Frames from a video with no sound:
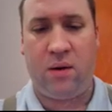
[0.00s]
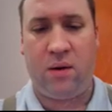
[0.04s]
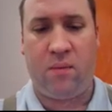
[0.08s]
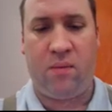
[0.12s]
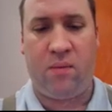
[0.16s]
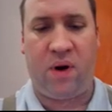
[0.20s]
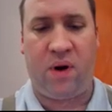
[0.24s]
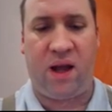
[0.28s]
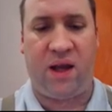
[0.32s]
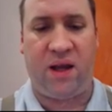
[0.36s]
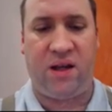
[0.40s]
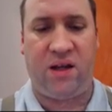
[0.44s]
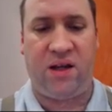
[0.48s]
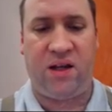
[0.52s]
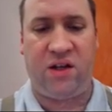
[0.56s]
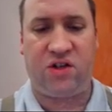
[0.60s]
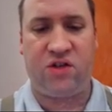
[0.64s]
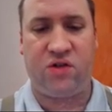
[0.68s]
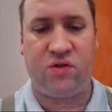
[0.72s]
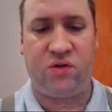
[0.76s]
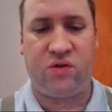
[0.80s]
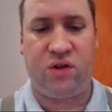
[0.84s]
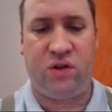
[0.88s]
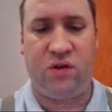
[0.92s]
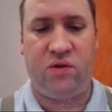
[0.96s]
My
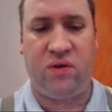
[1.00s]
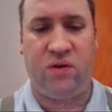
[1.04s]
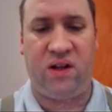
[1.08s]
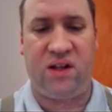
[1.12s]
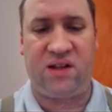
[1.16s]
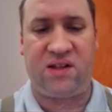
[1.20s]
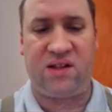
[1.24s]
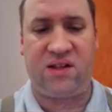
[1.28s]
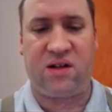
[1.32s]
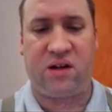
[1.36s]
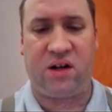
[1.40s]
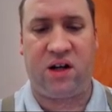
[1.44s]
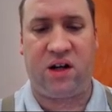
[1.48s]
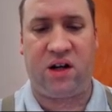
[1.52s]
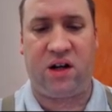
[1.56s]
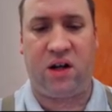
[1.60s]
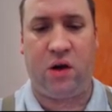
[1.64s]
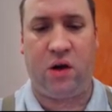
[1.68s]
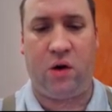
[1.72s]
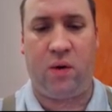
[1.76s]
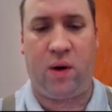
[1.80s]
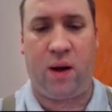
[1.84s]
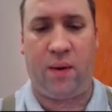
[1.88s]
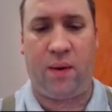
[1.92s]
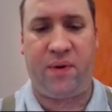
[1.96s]
initial units are going to
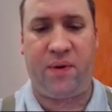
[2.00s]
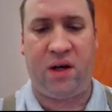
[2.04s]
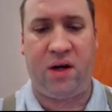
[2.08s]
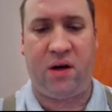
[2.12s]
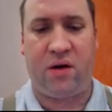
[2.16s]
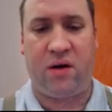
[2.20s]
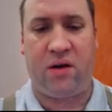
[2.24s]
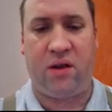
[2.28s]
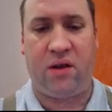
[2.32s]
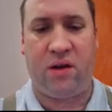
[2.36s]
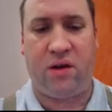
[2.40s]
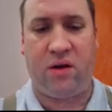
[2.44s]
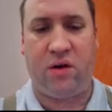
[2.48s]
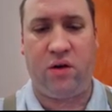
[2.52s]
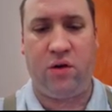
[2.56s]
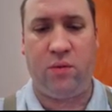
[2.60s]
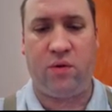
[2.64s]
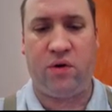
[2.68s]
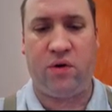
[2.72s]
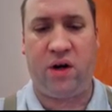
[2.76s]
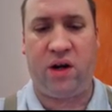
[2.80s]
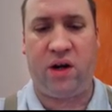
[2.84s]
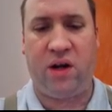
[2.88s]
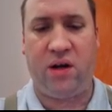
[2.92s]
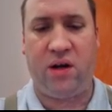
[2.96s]
go up here in the
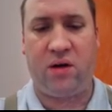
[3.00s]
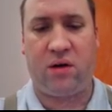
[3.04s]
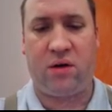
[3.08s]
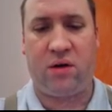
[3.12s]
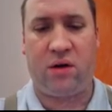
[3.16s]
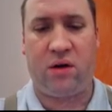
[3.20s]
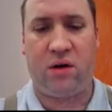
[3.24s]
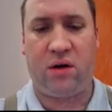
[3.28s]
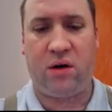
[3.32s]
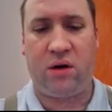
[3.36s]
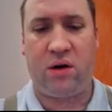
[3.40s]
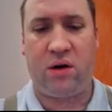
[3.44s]
numerator.